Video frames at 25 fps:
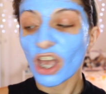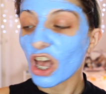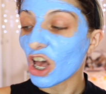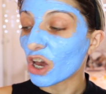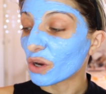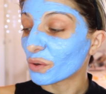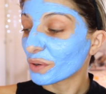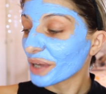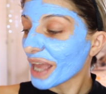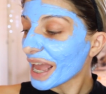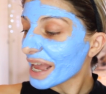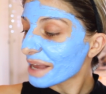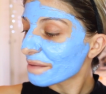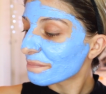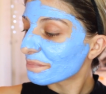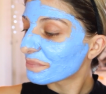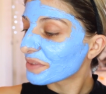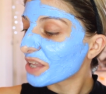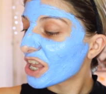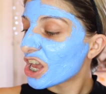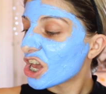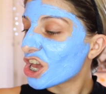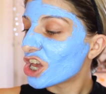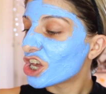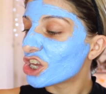Okay,
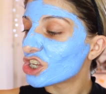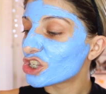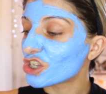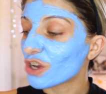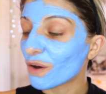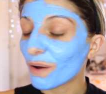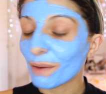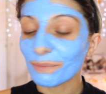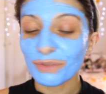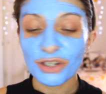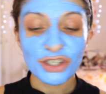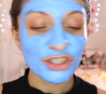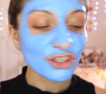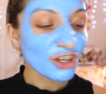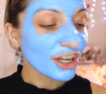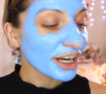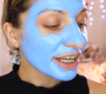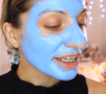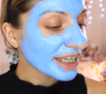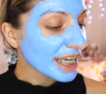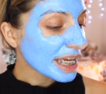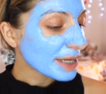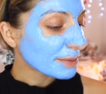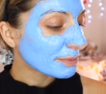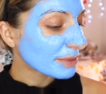so I'm just
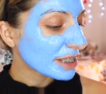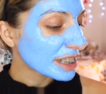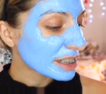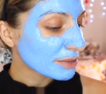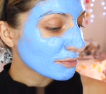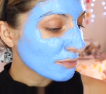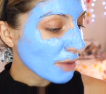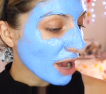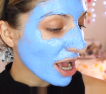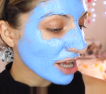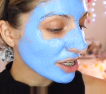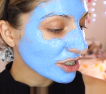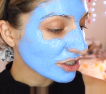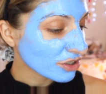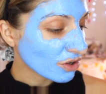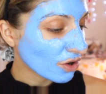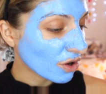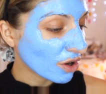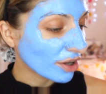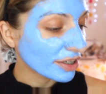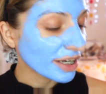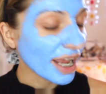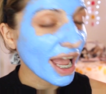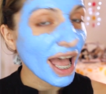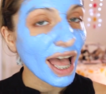going to keep this mask on,